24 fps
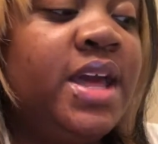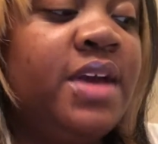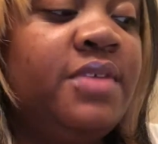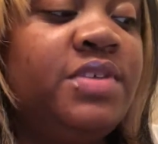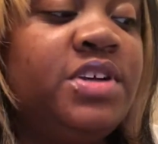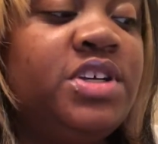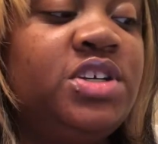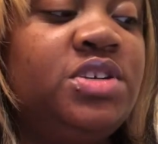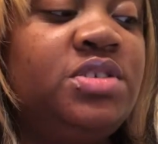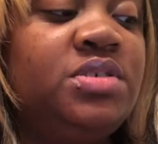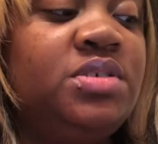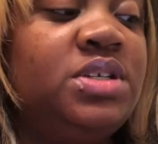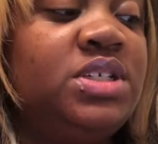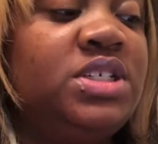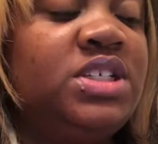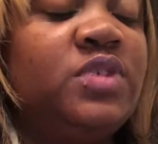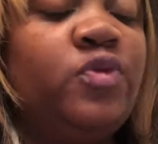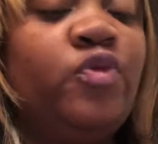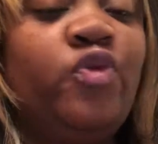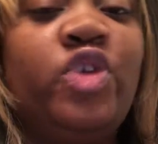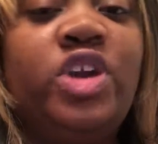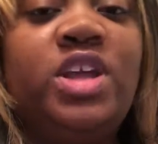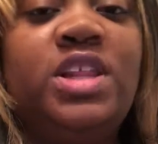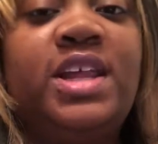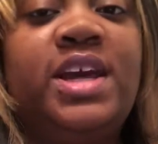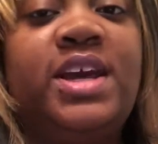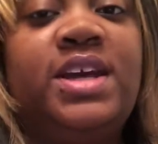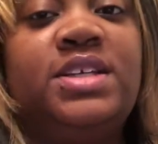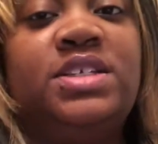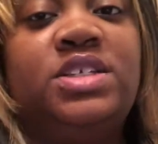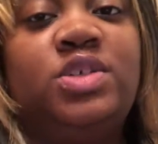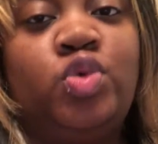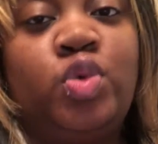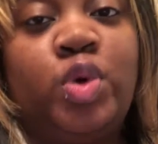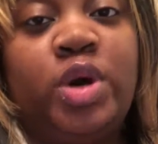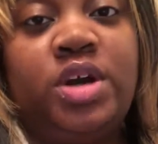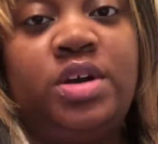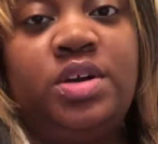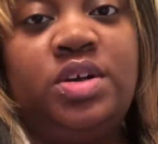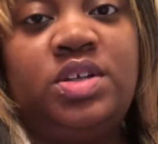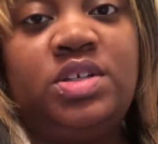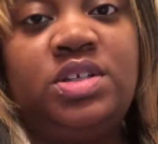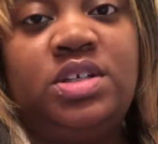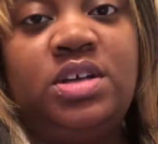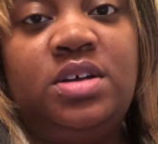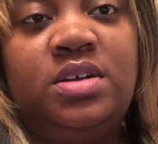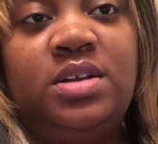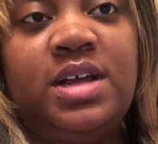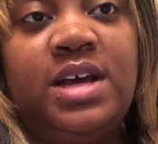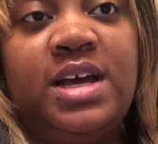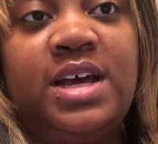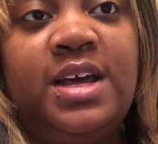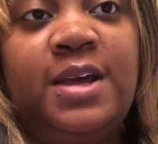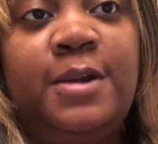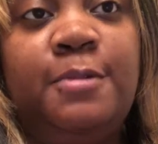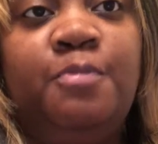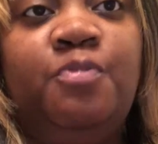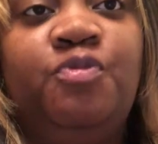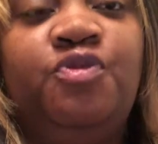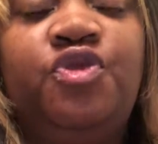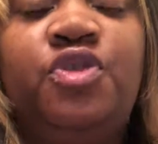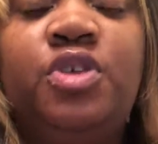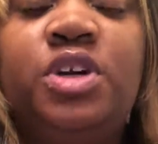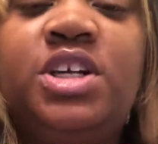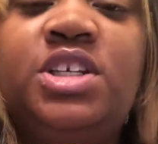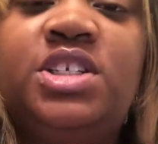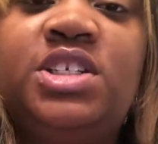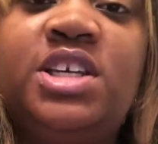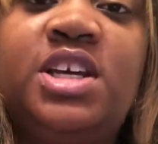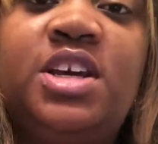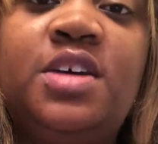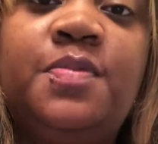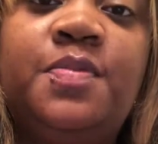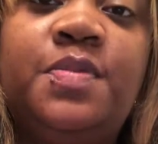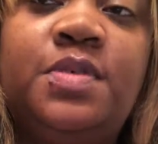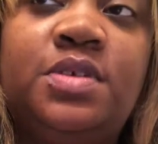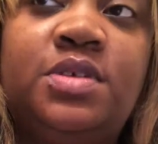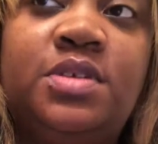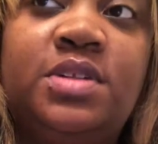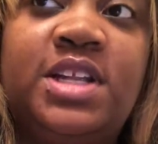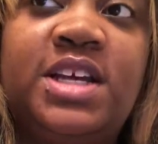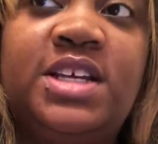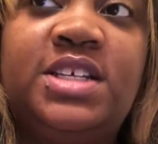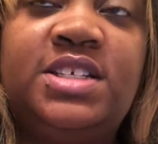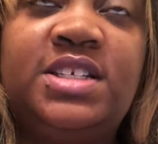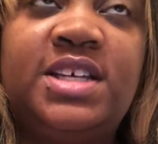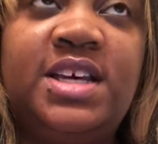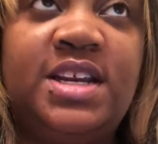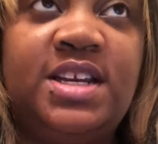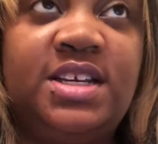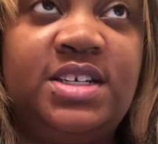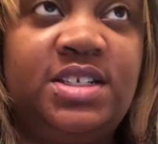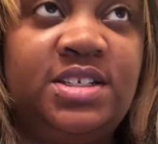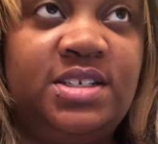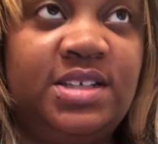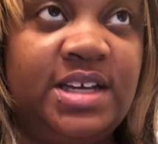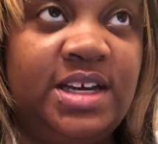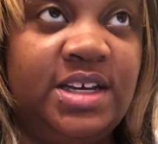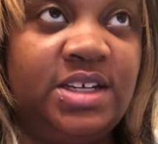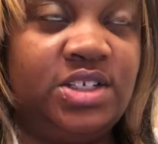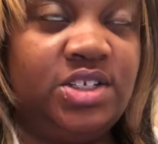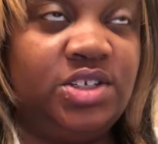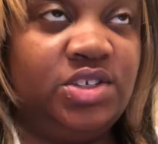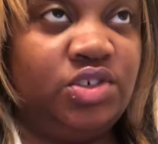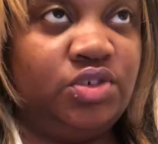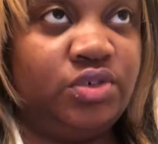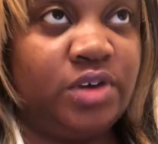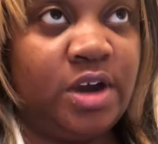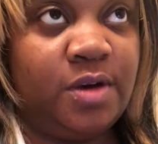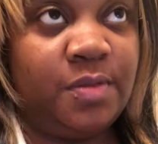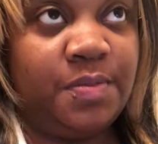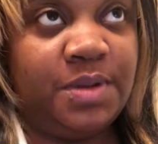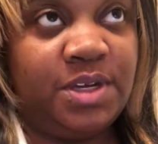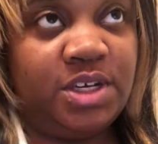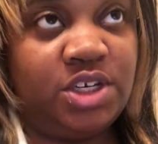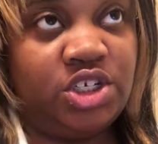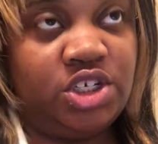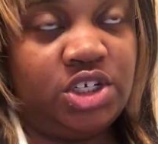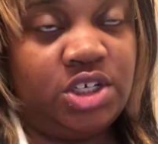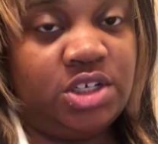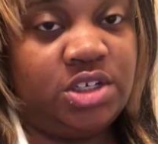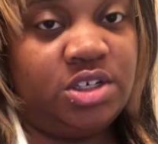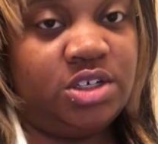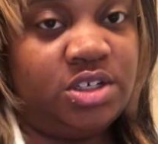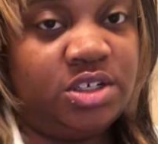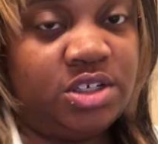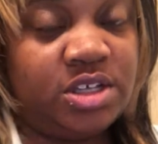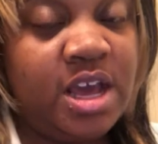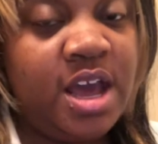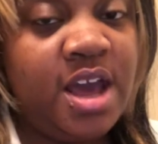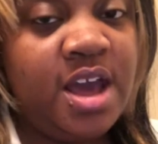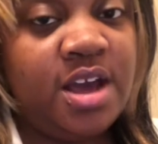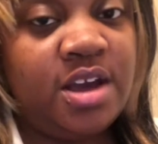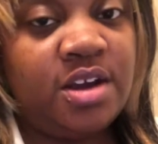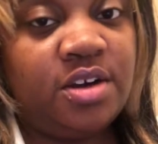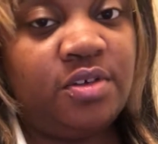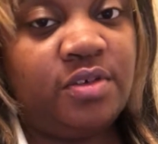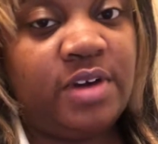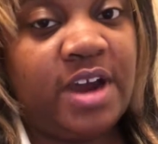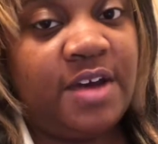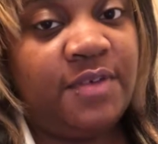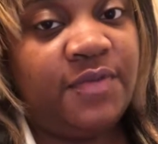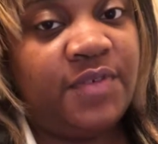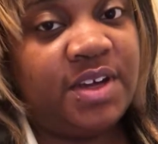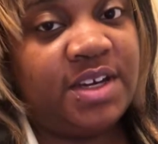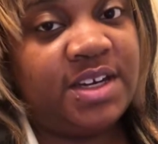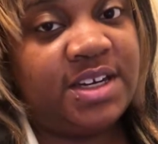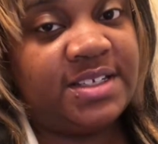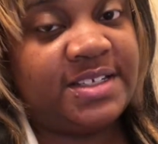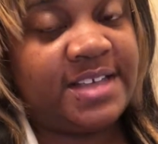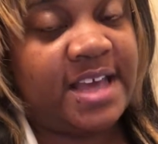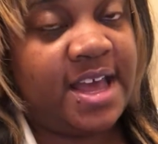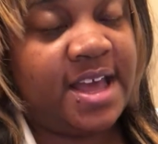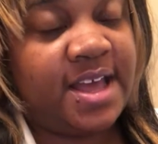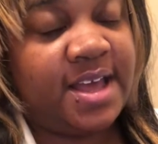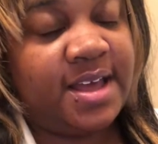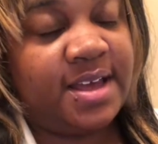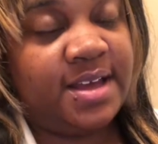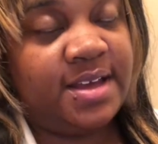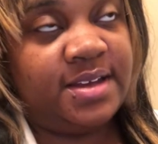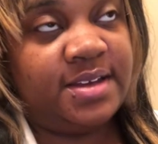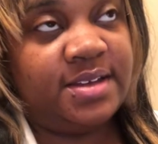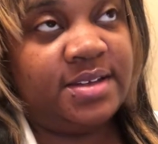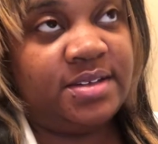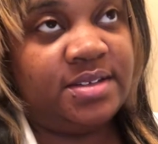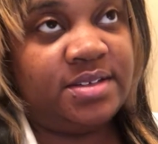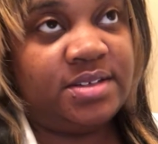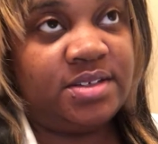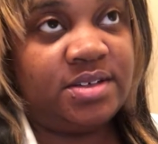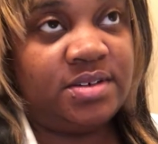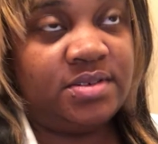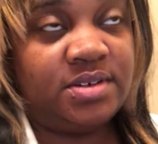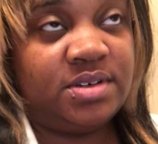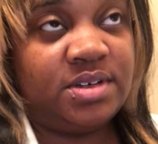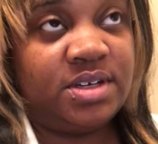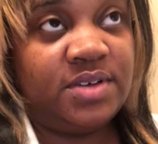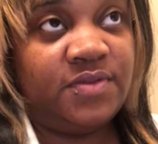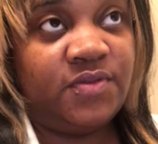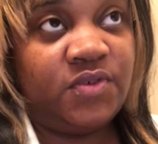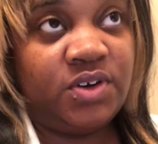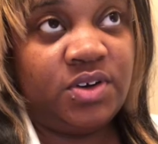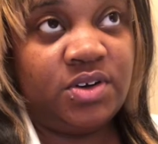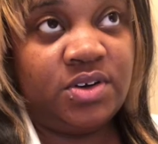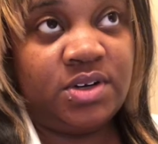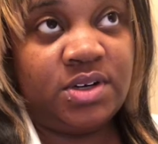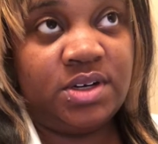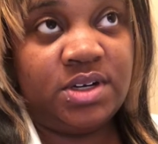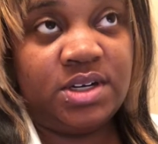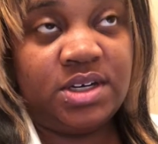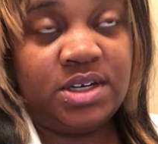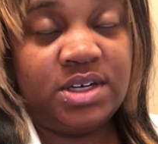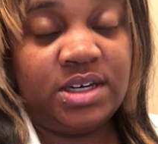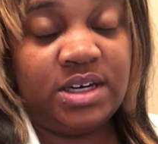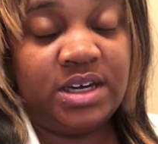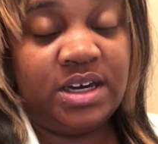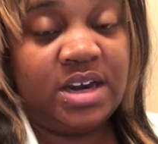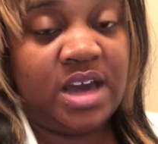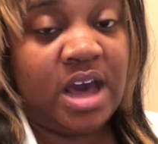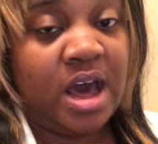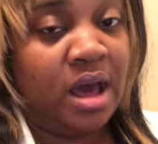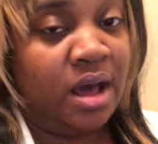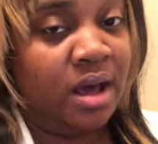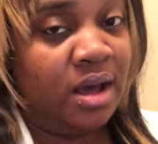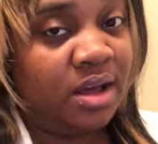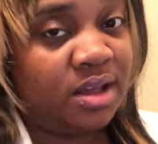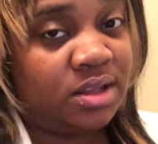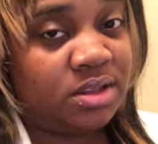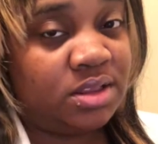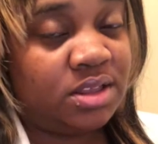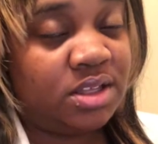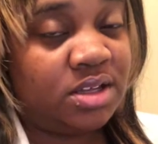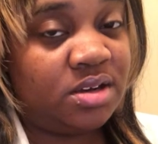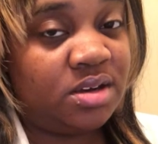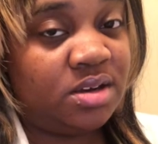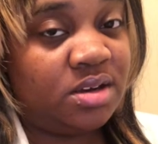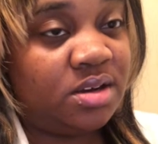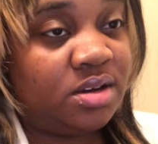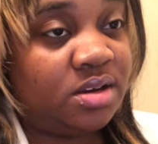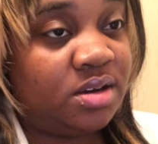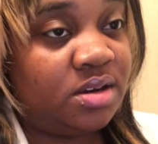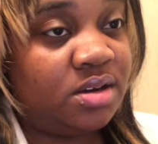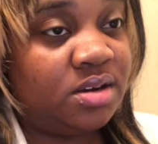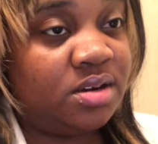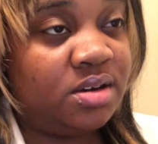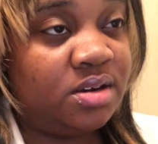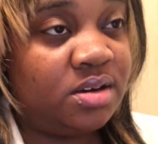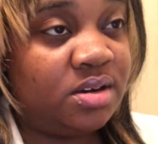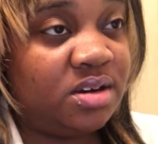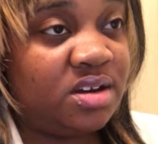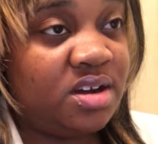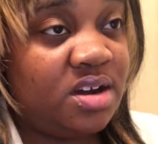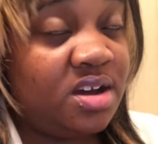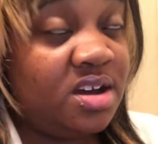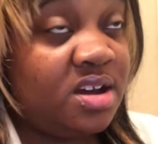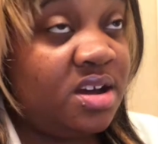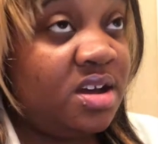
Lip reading: And what you do is freelance work. So, like, for example, let's say that you like to draw pictures, graphic designs, or if you're an author,